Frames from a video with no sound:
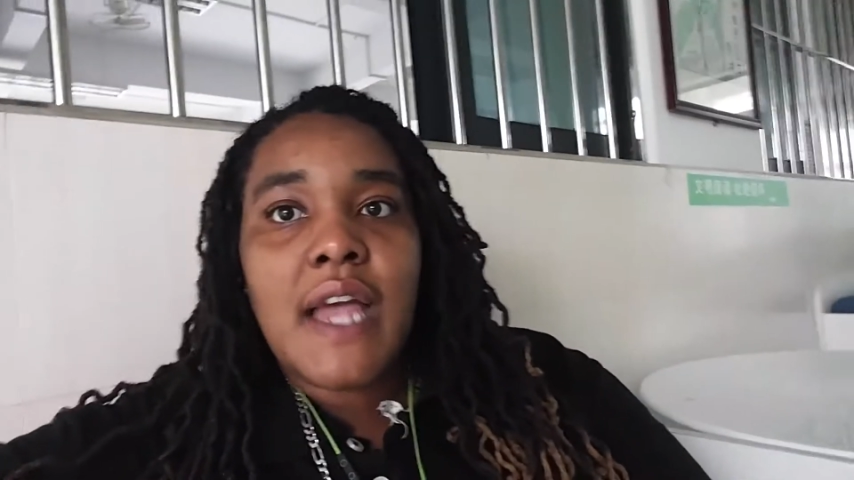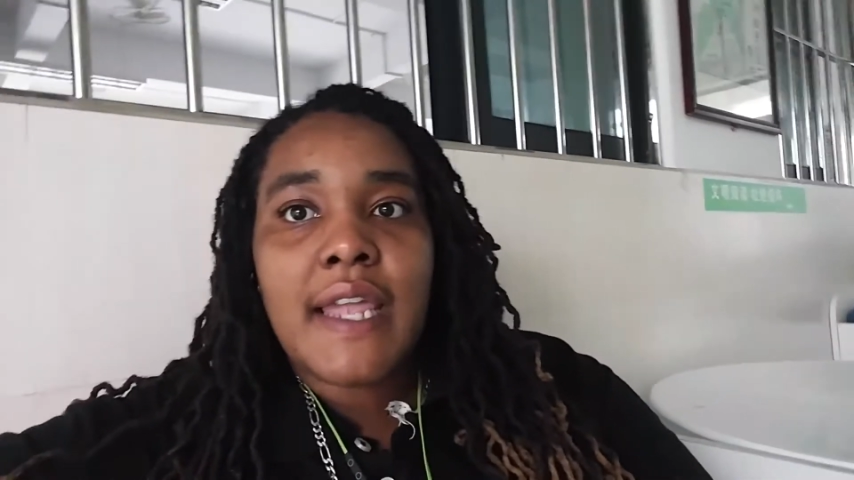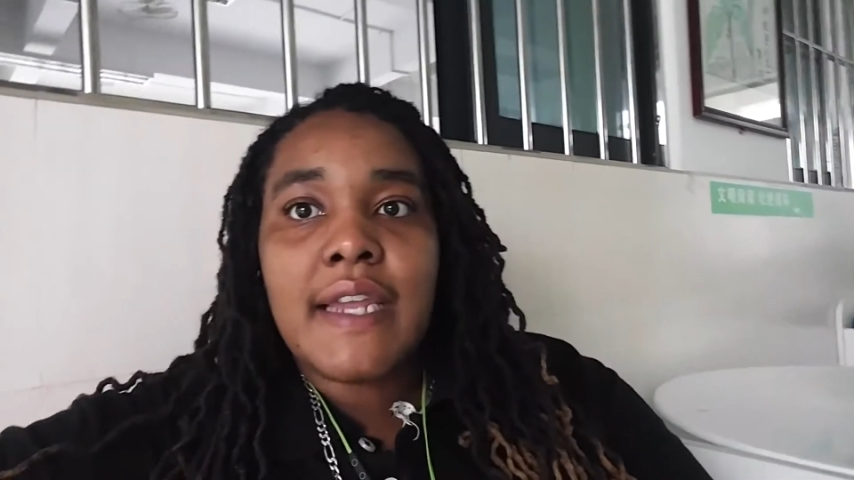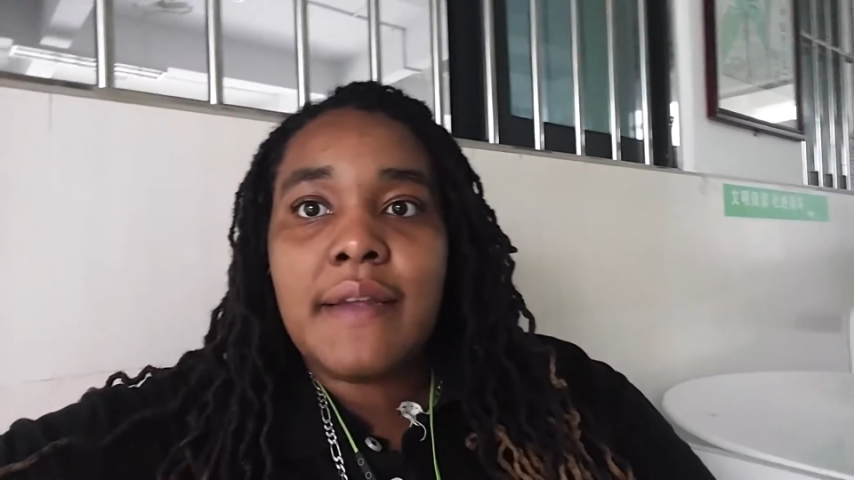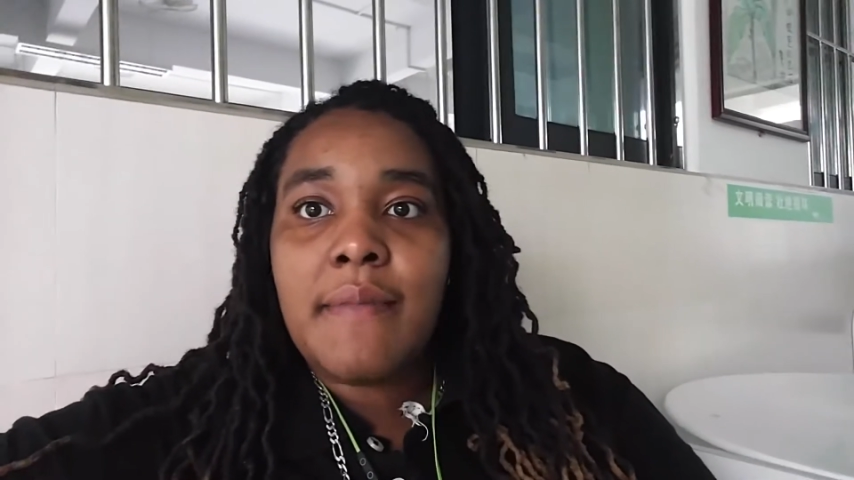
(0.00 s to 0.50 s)
I
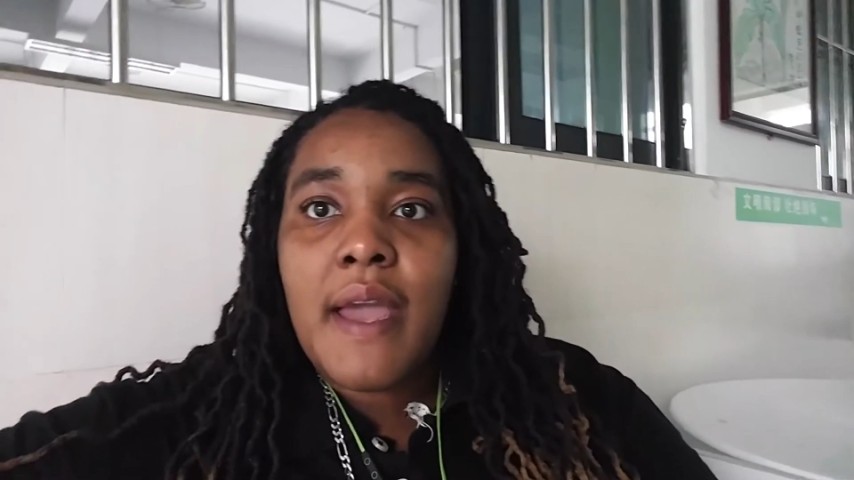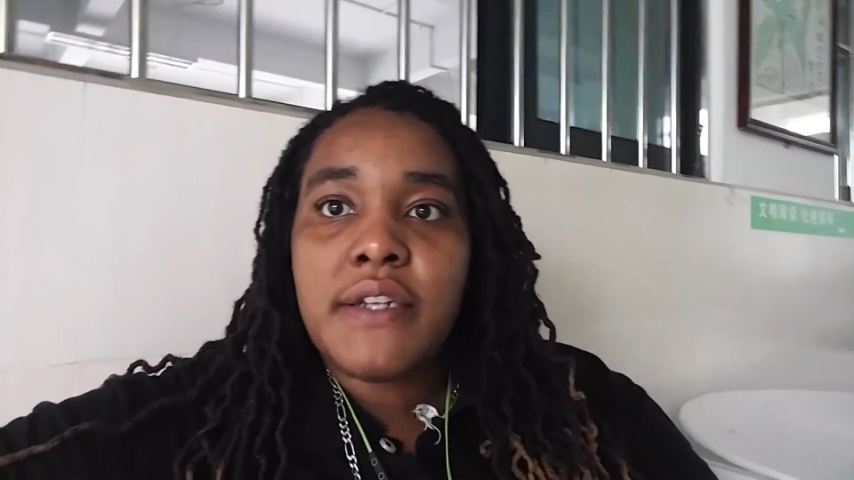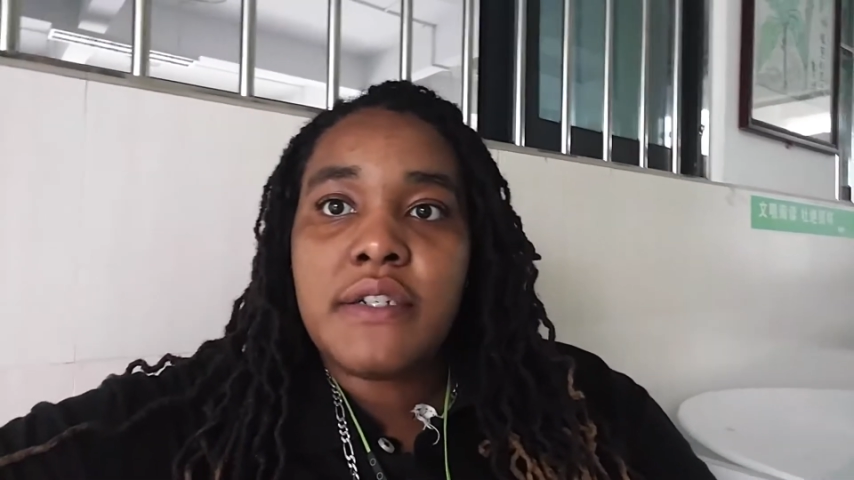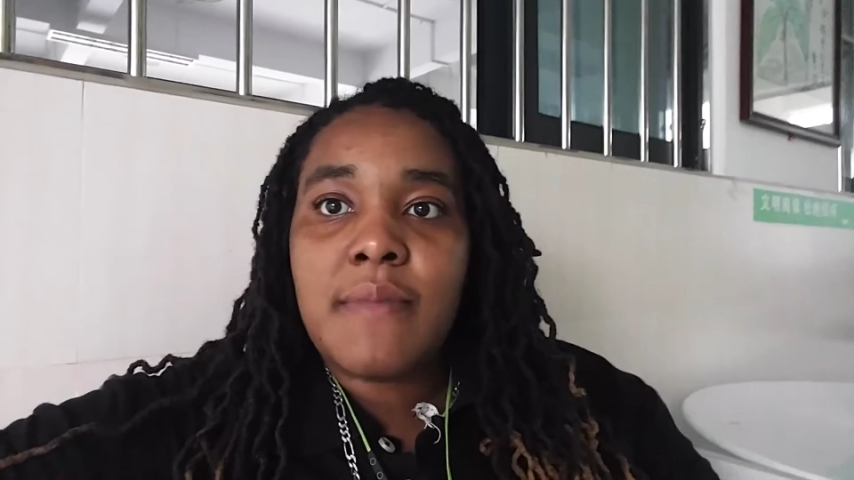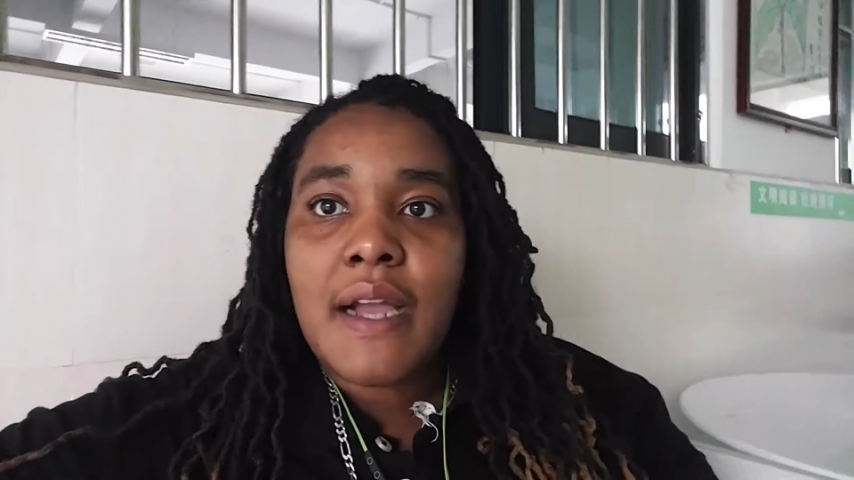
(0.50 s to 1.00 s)
can
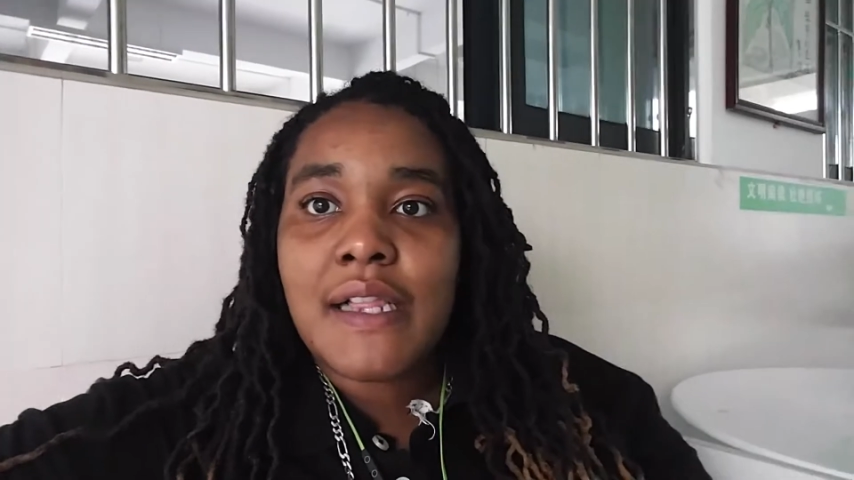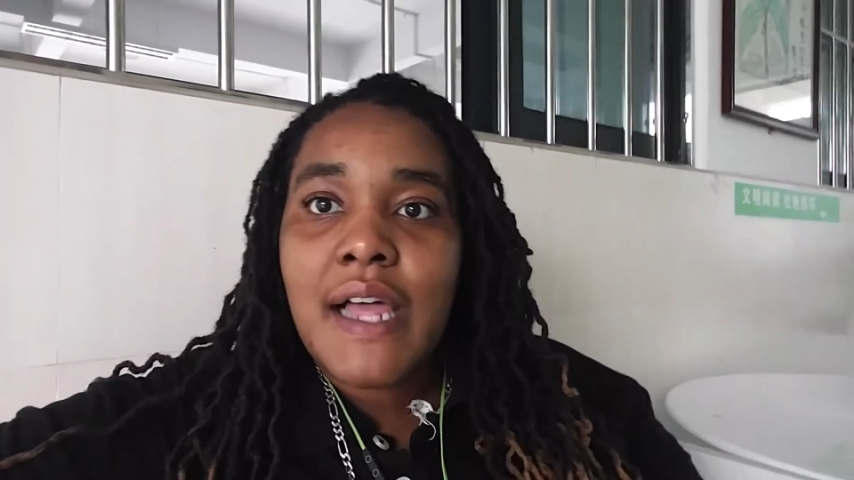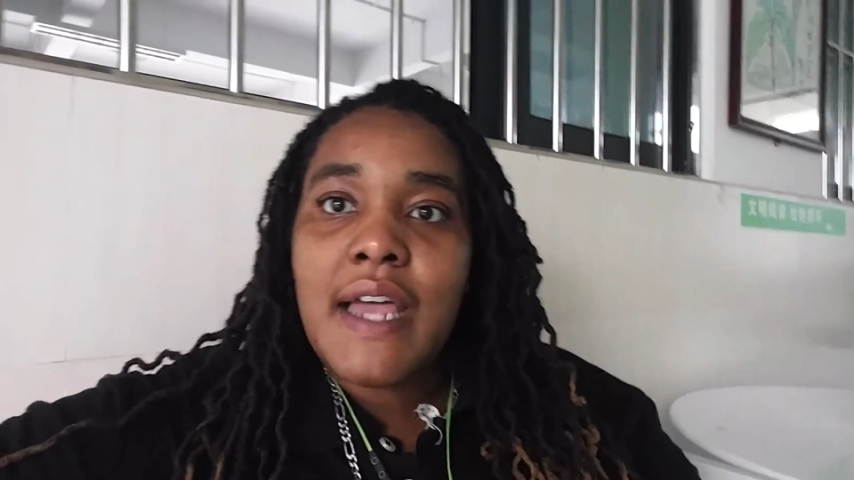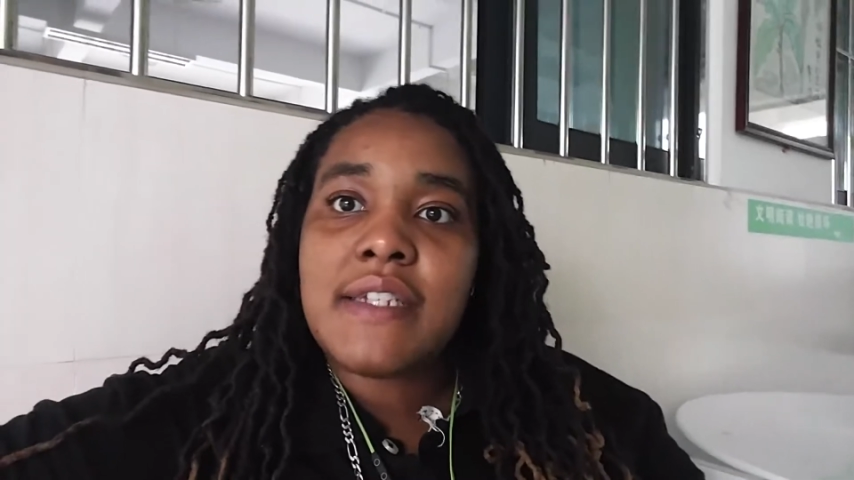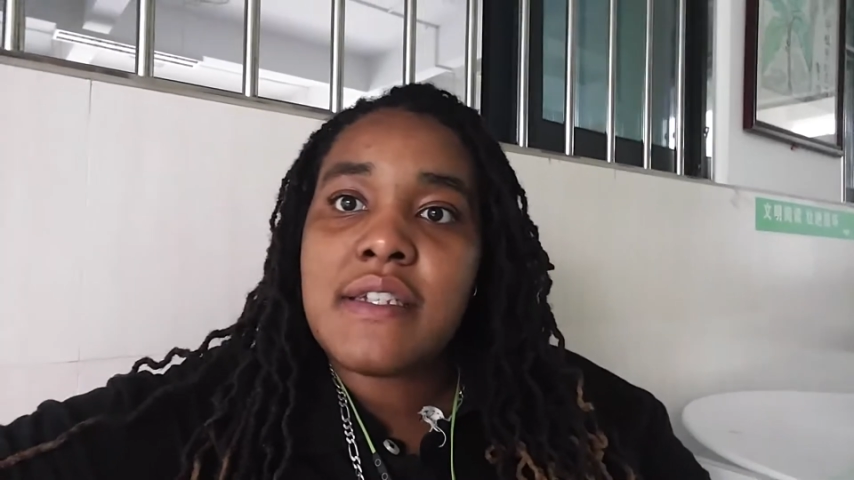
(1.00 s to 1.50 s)
imagine my
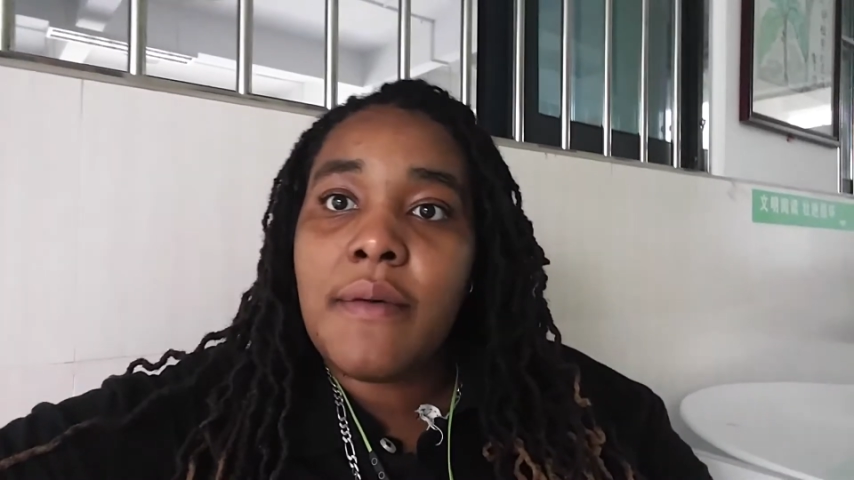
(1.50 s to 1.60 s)
class